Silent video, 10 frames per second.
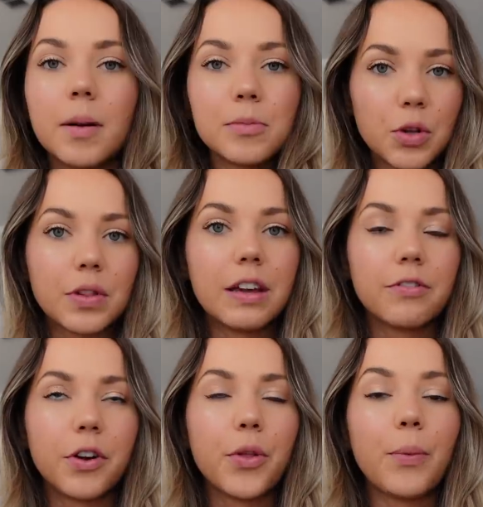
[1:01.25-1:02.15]
I'm so
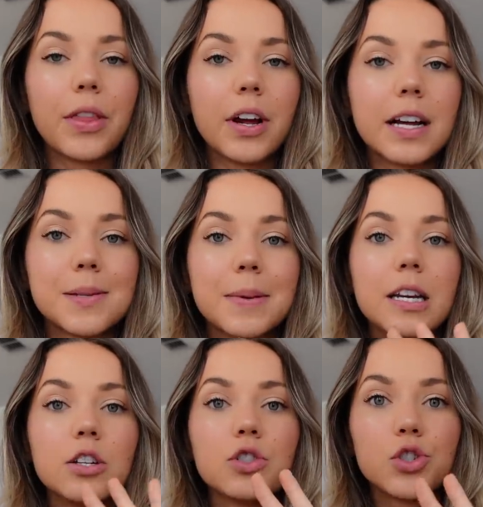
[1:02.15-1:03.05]
thankful. The weather has
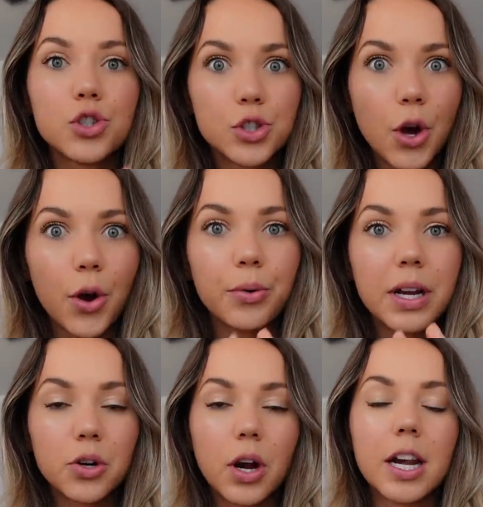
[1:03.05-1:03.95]
been so
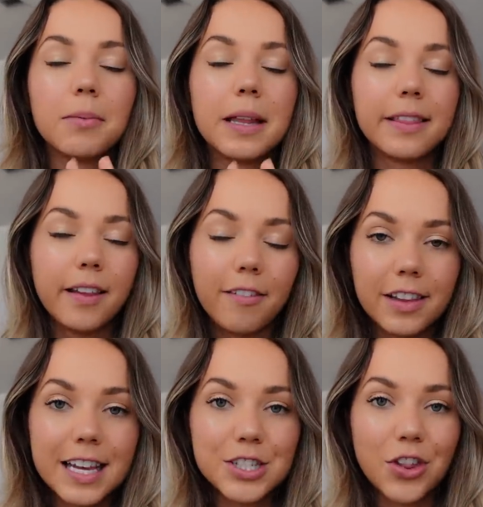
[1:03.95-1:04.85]
incredibly
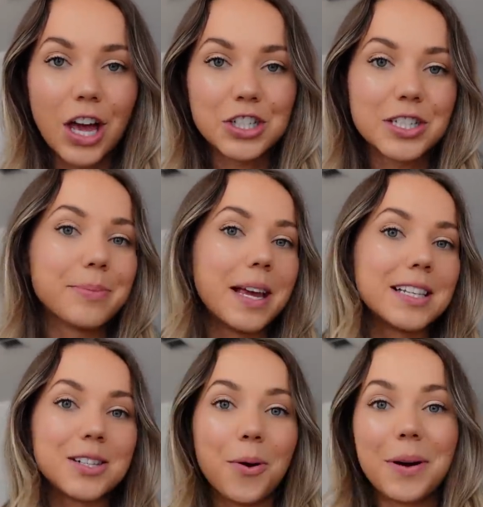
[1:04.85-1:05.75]
lovely. So that just
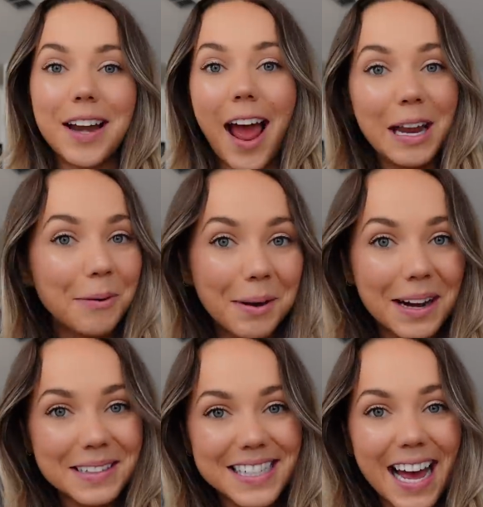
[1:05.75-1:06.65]
makes going anywhere
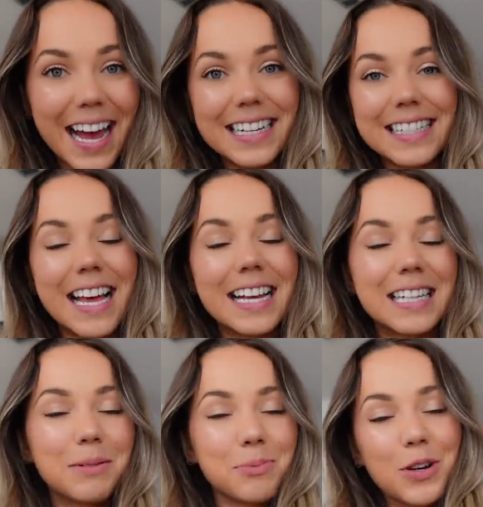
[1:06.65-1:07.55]
outside 10
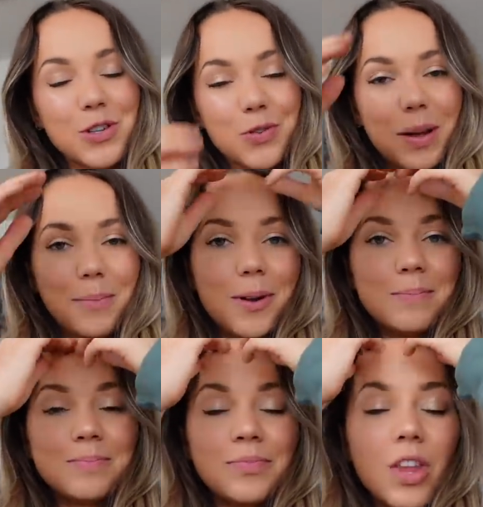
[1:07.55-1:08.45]
times more enjoyable.